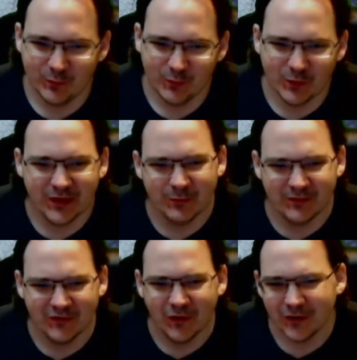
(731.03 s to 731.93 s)
he would
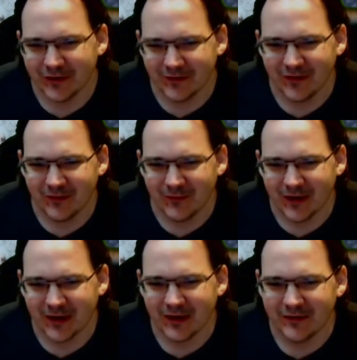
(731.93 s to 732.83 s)
target them.
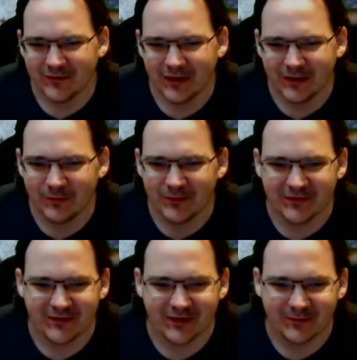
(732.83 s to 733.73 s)
I guess. Let me
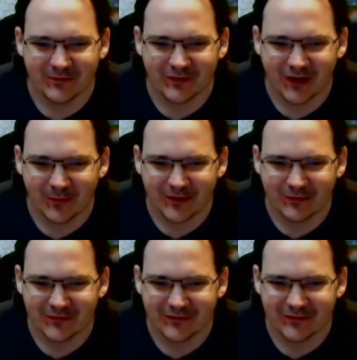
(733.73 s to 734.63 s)
see. I check out my
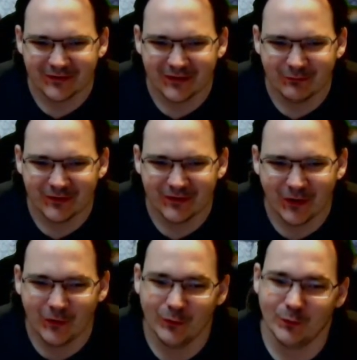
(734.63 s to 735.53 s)
notes here. He would.
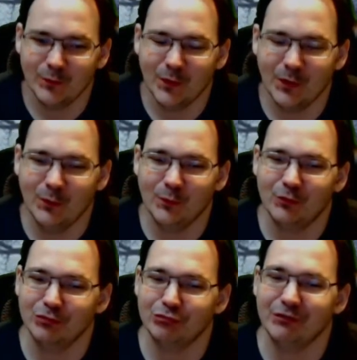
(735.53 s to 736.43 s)
Oh,
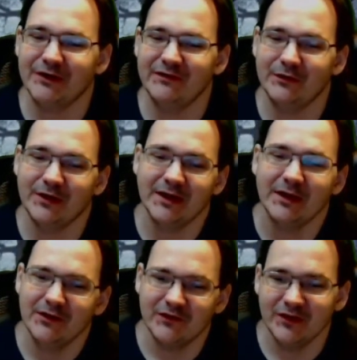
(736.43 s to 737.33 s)
crazy. Okay,
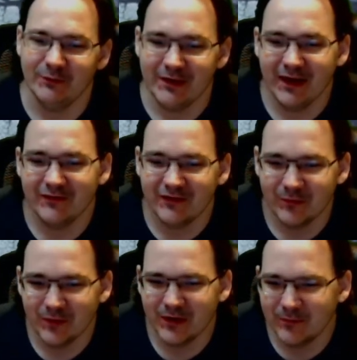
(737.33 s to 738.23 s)
so he would ask
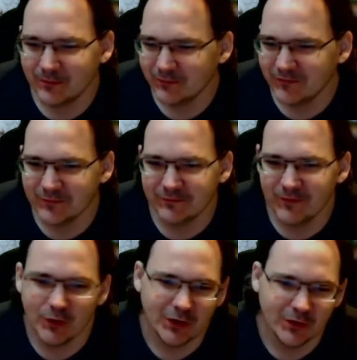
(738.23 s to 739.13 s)
them for
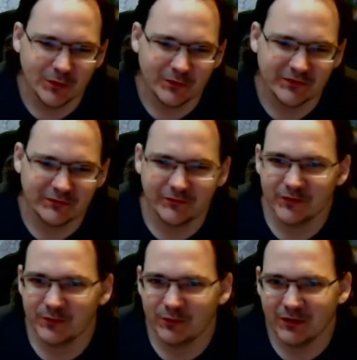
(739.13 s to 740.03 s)
photos and friend
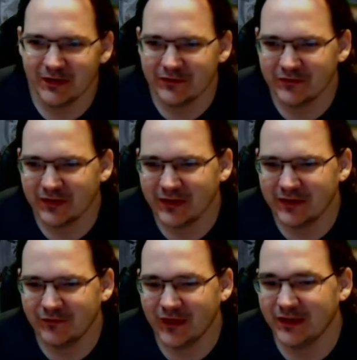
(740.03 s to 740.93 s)
requests, and
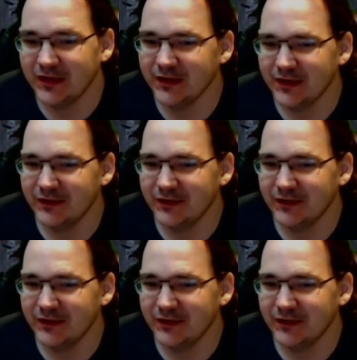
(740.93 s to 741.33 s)
if they didn't